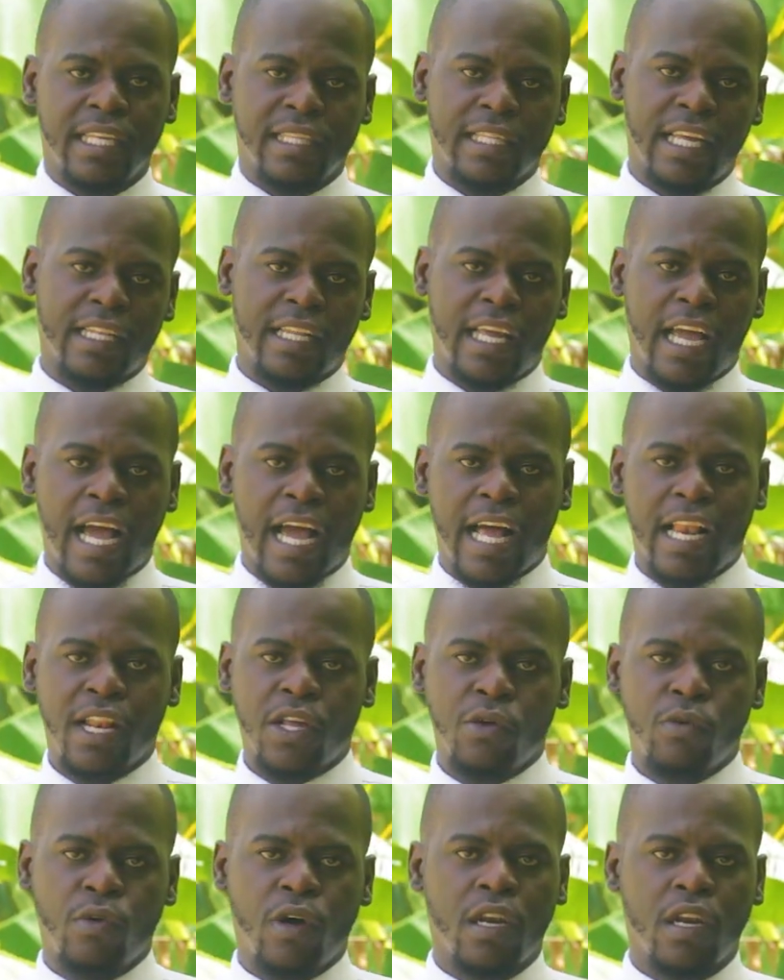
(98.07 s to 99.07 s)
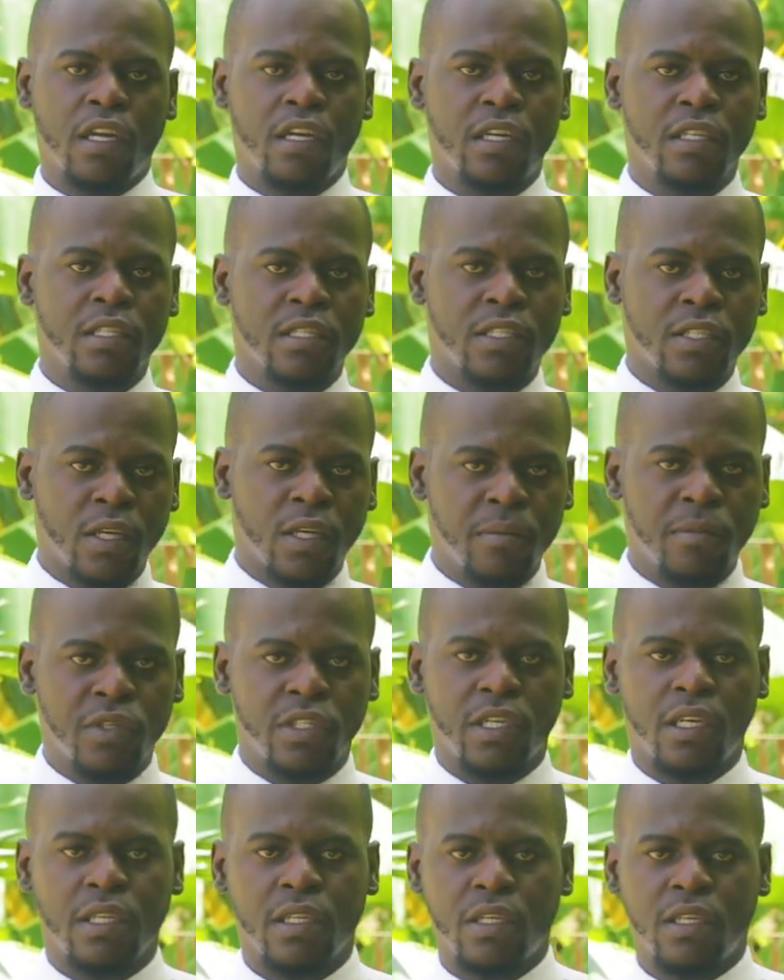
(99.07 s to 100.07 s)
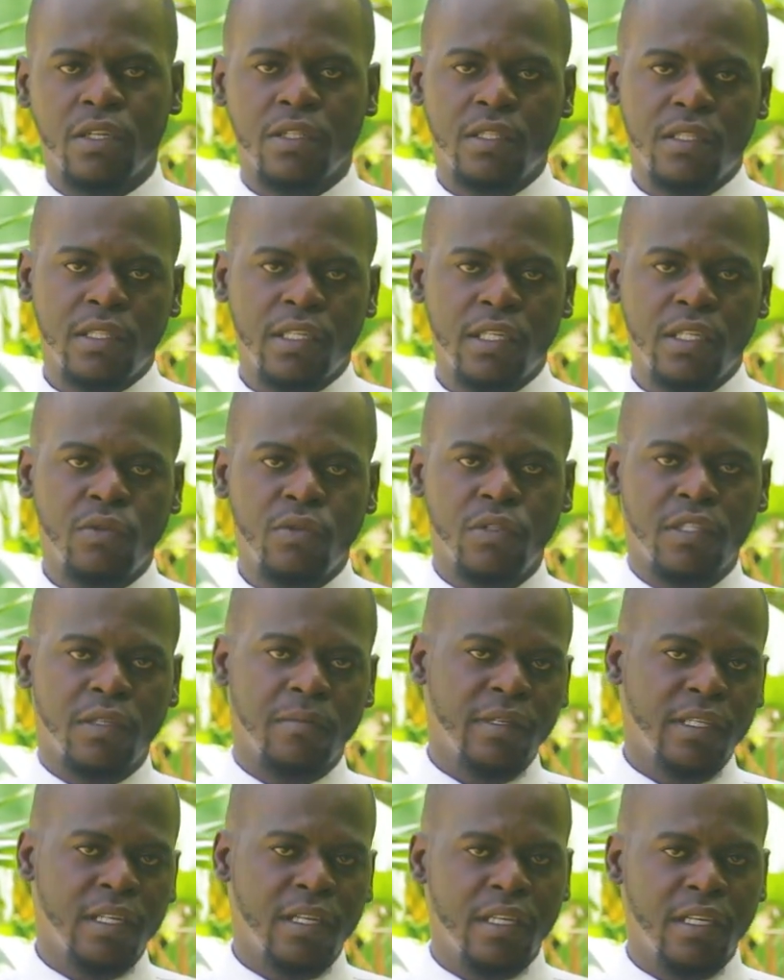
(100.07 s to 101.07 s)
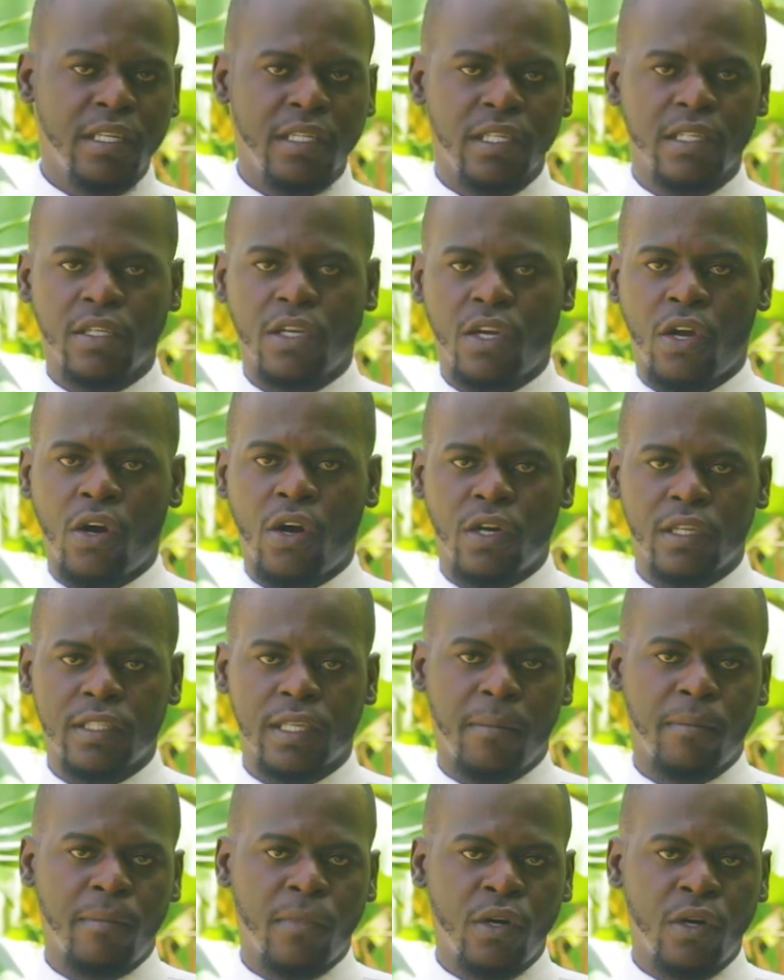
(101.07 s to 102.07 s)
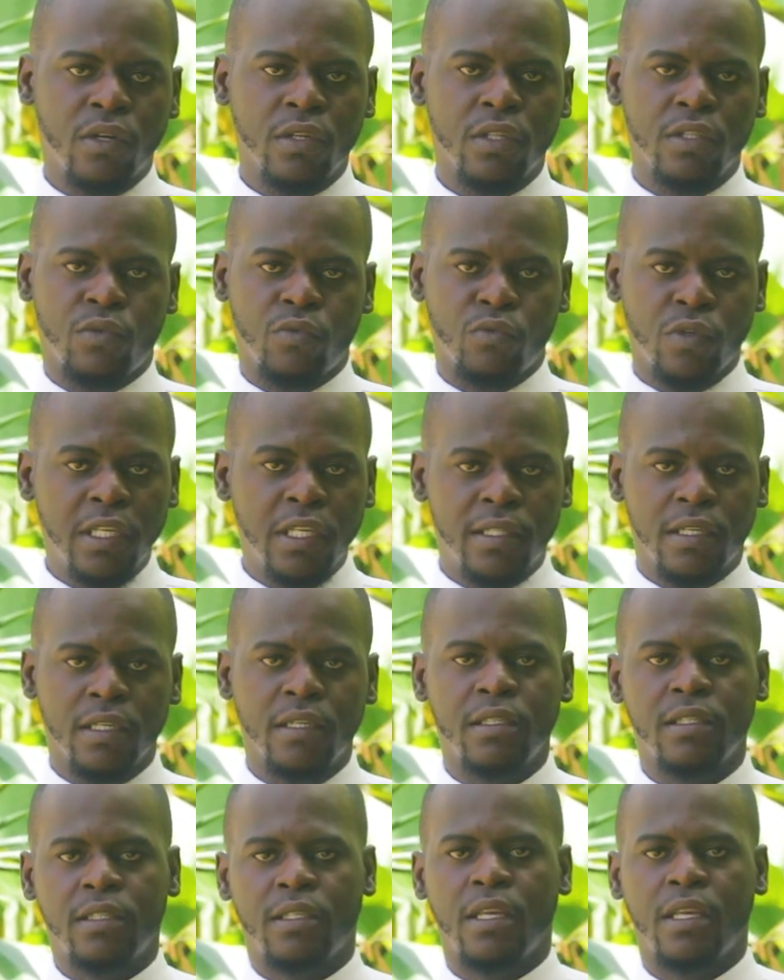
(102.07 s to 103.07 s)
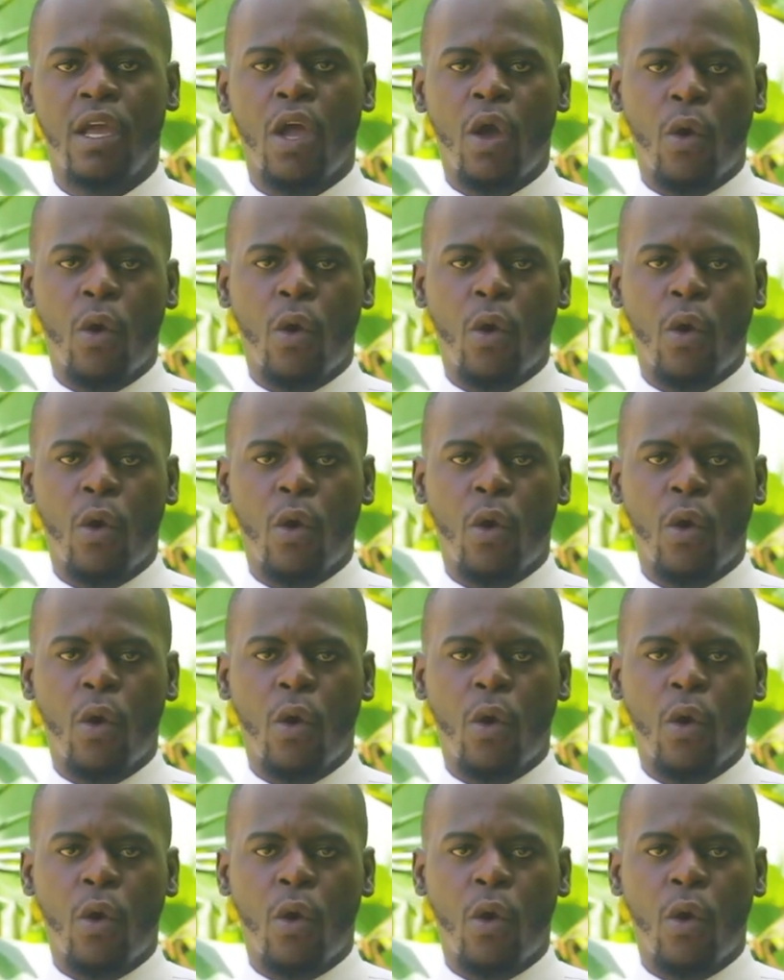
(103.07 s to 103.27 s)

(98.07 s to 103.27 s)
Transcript: that alcohol consumption continues to be the leading cause amongst reasons